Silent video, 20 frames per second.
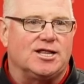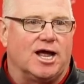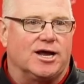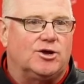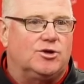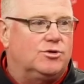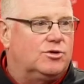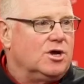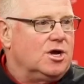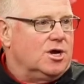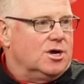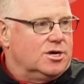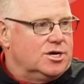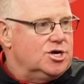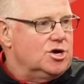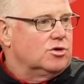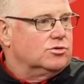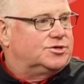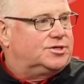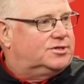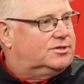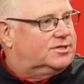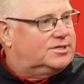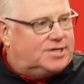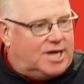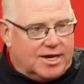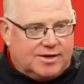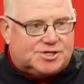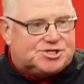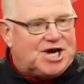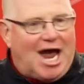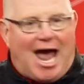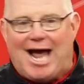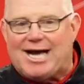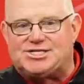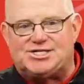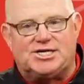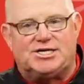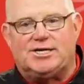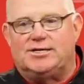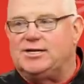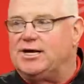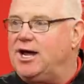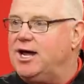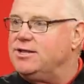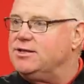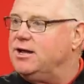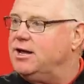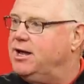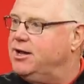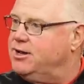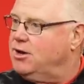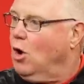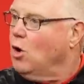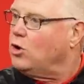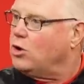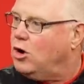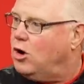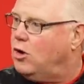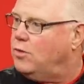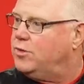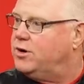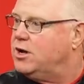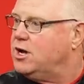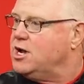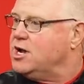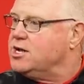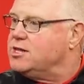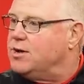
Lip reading: Like, you know, Keith Jackson and the Oklahoma